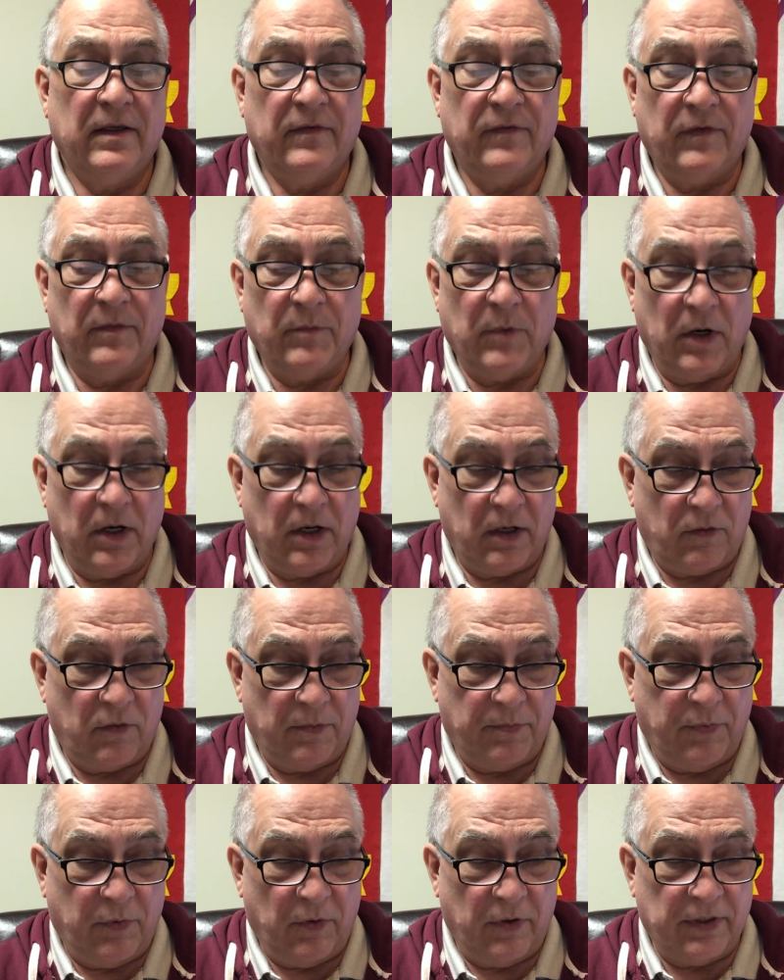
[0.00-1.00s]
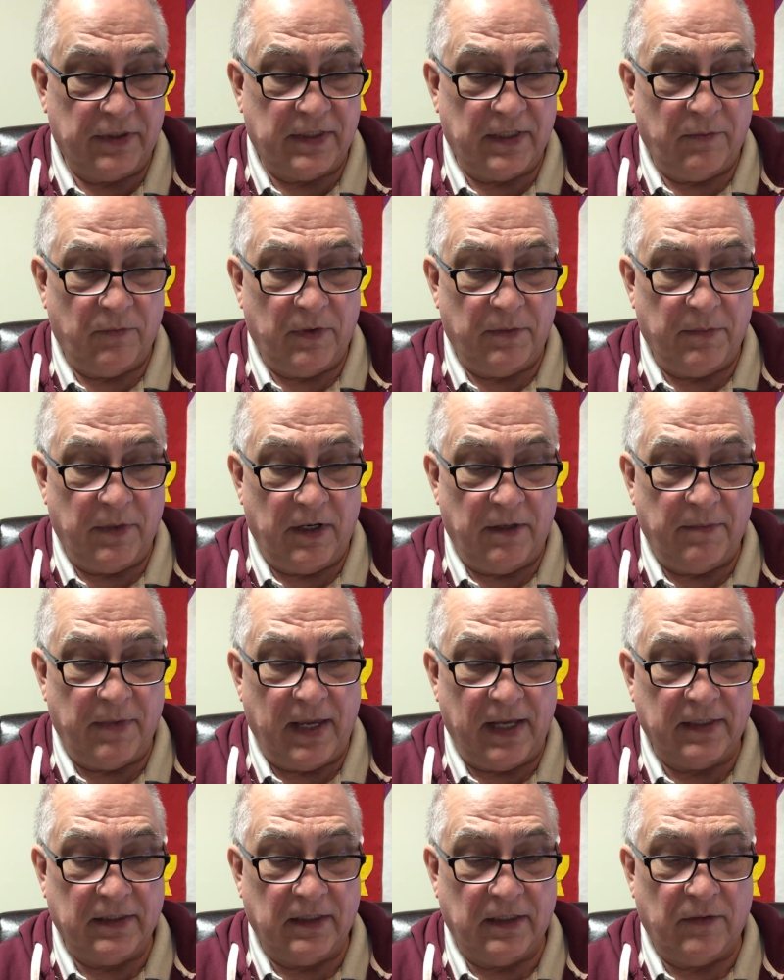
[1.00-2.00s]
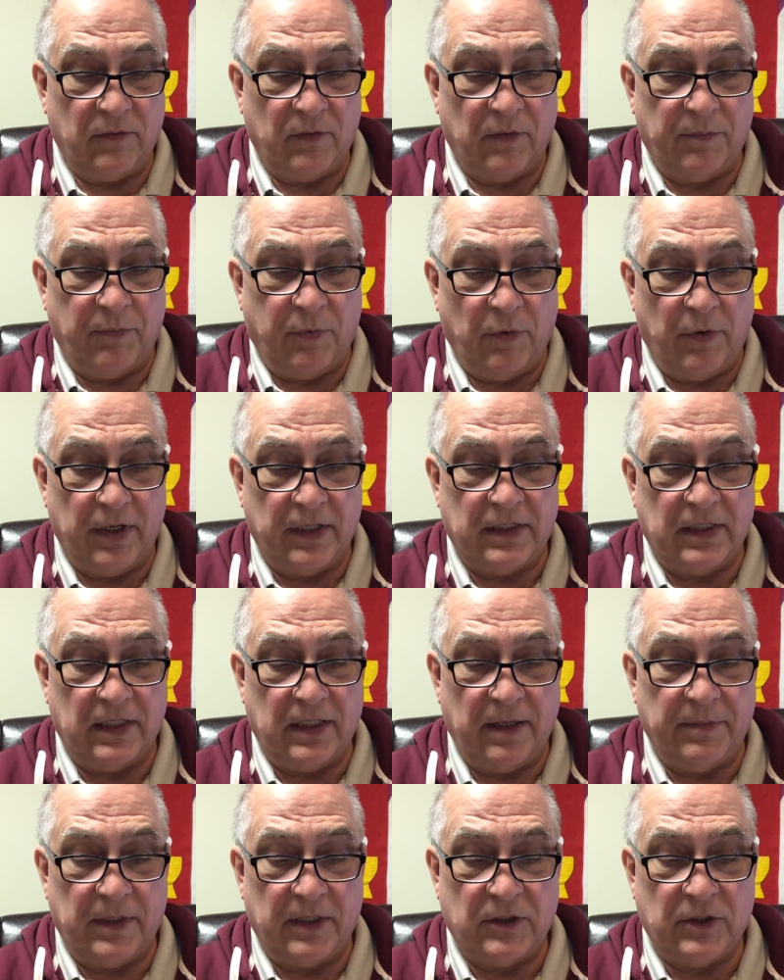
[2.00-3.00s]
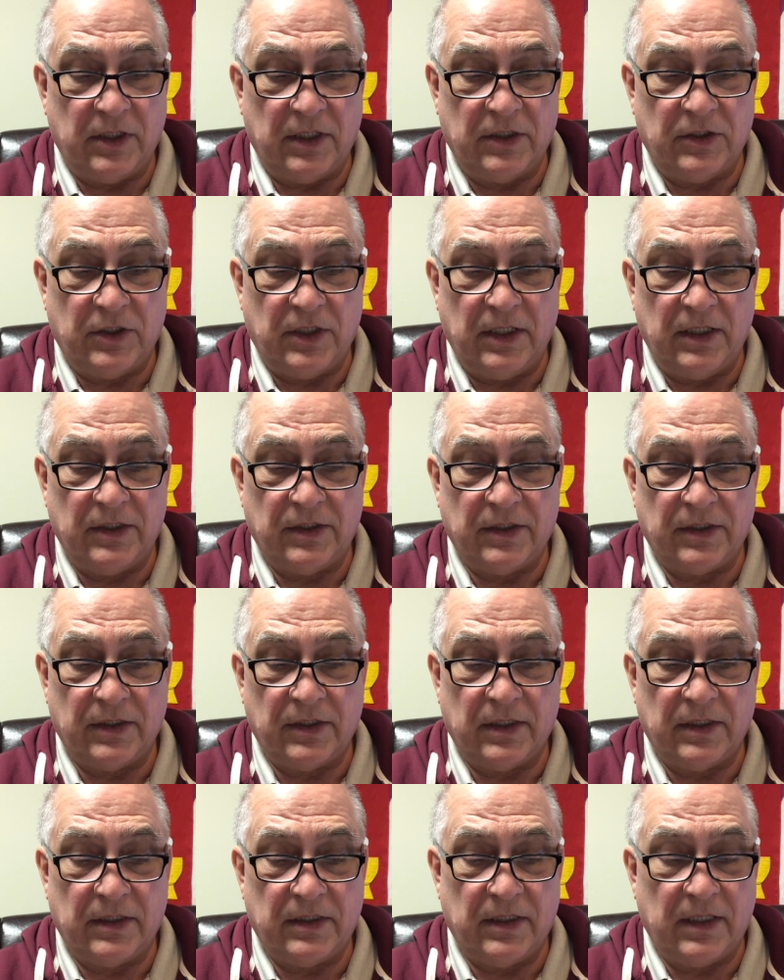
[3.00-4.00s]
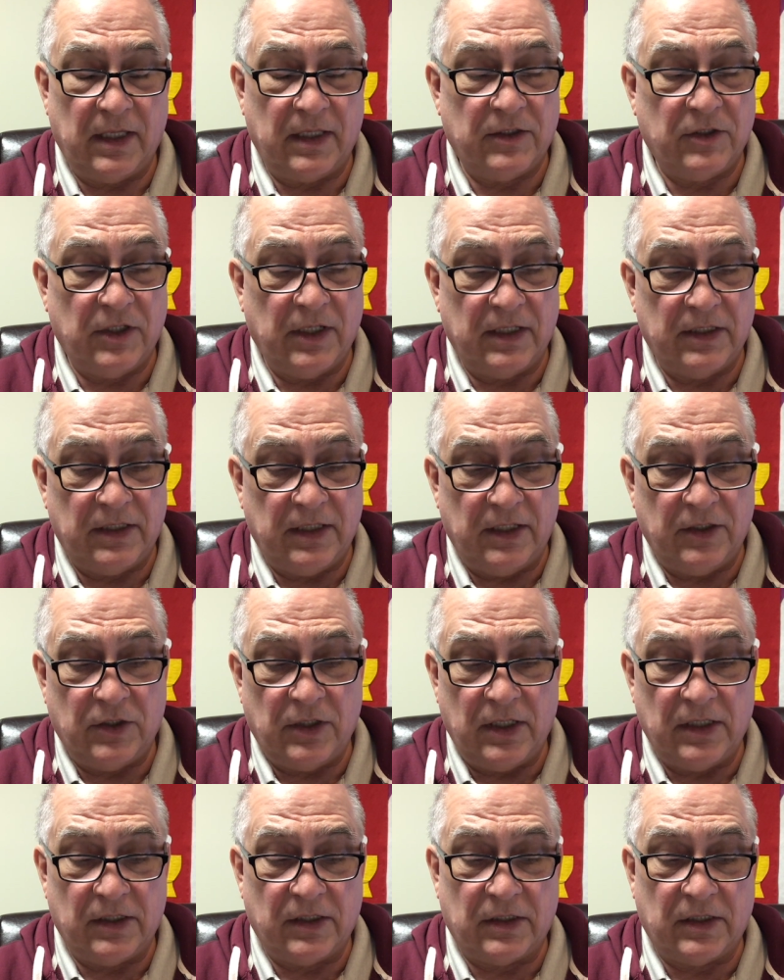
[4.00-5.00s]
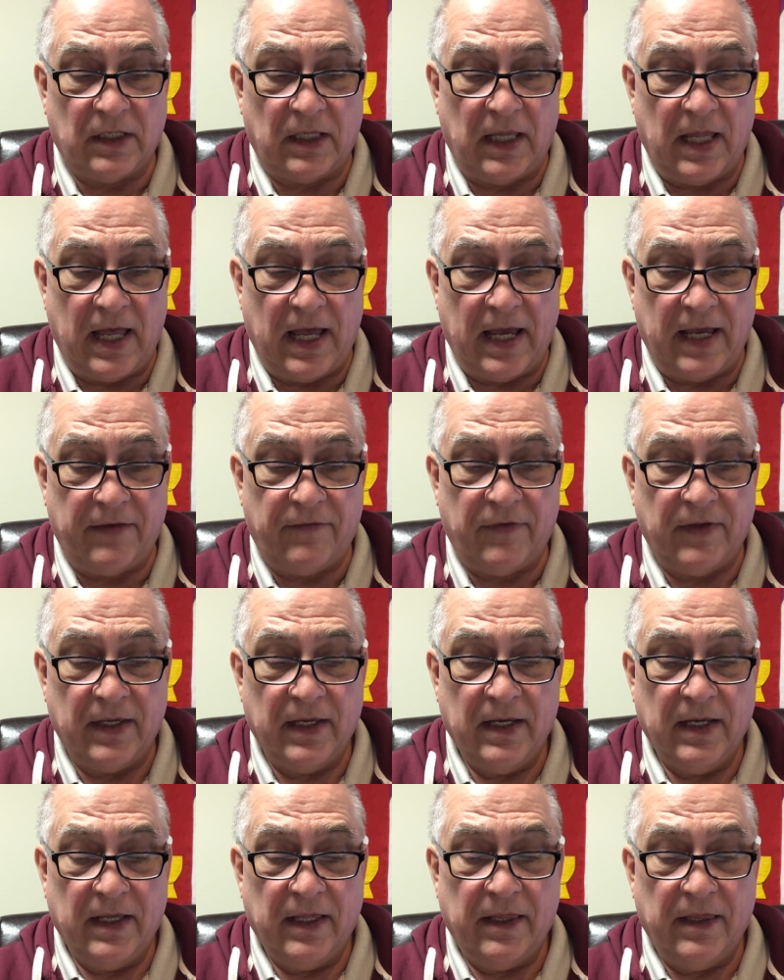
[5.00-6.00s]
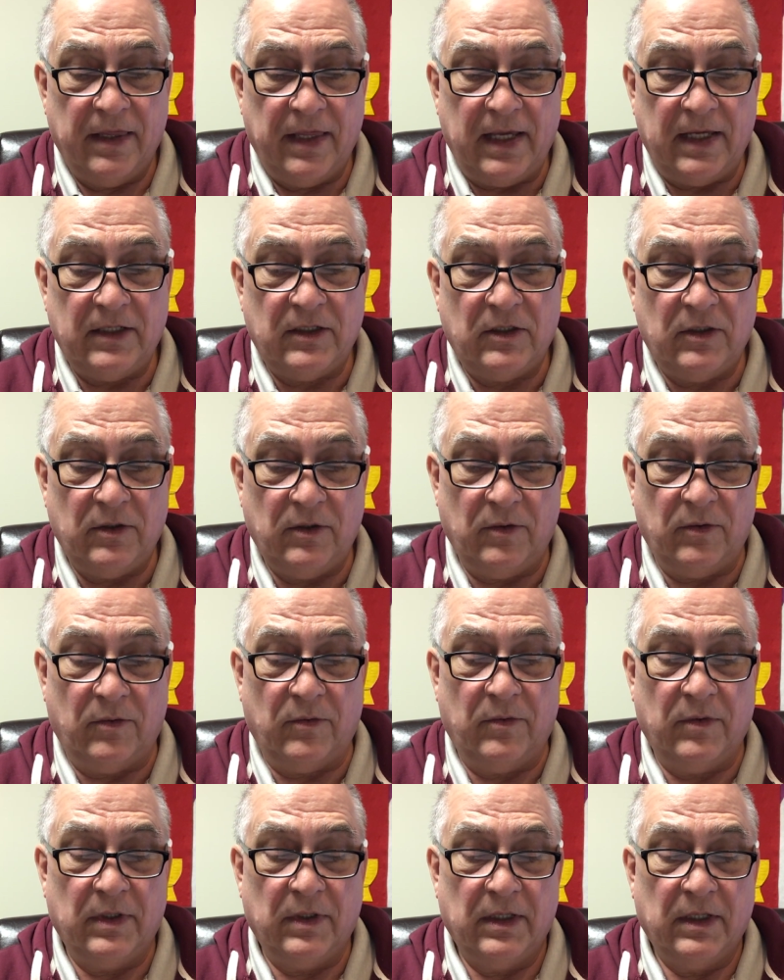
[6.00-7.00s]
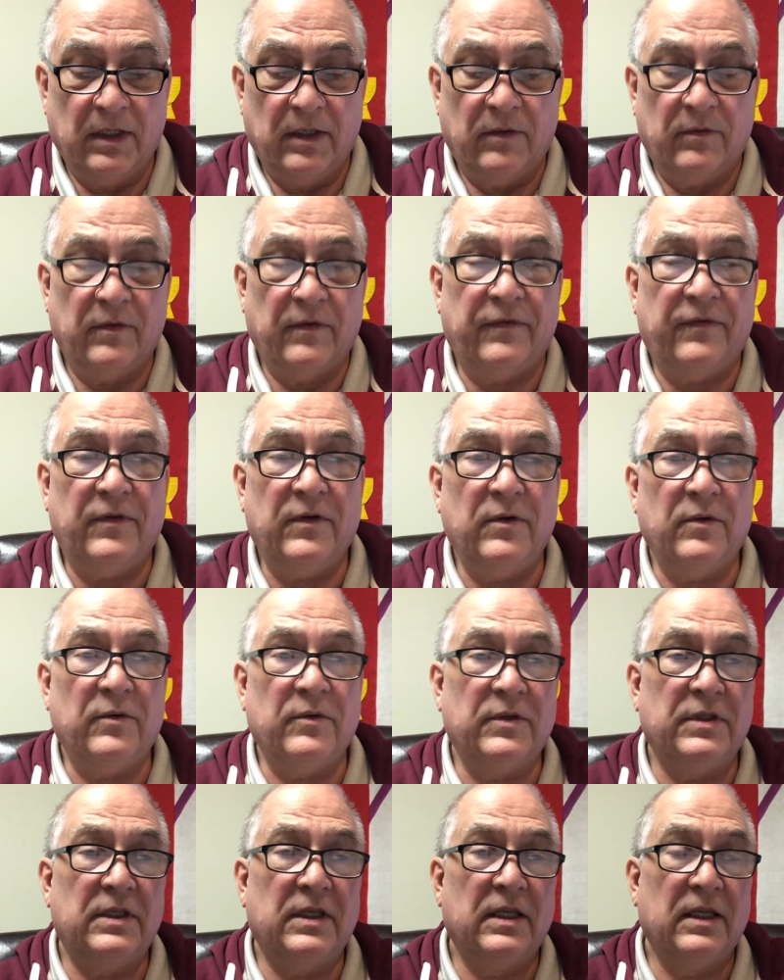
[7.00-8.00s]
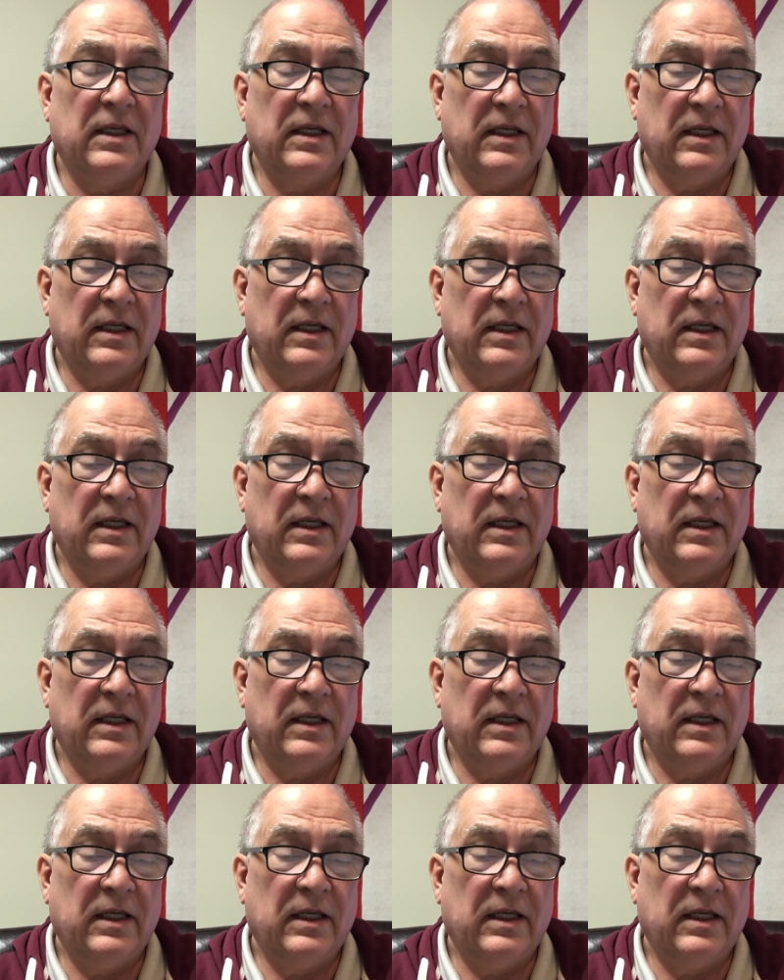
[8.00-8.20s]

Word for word: For Mark reports that when Mary Magdalene reported to them that she had Jesus that she had seen Jesus alive, they too refused